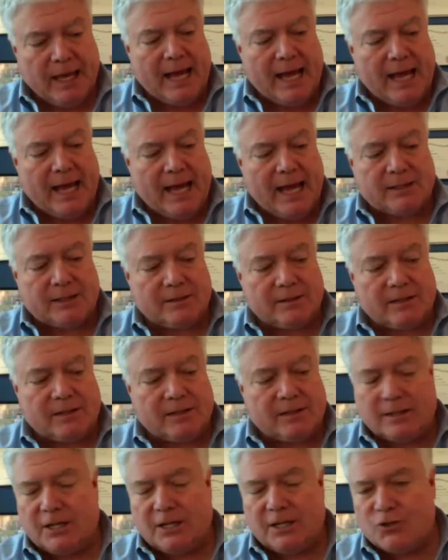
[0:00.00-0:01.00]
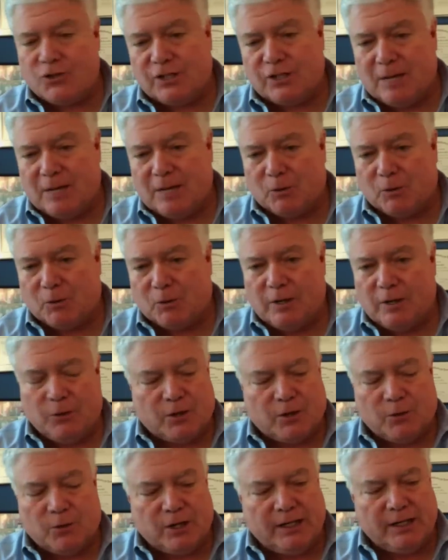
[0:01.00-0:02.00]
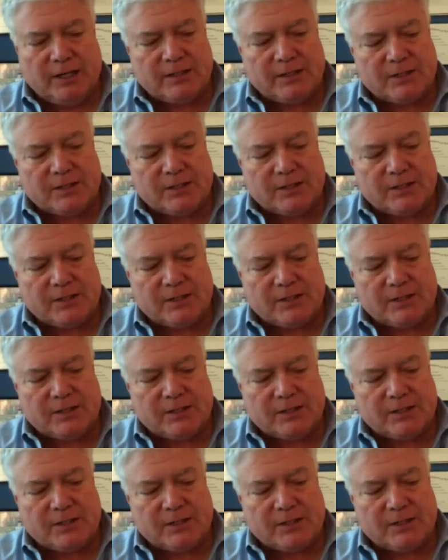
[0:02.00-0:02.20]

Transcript: at the kitchen table, wherever you are,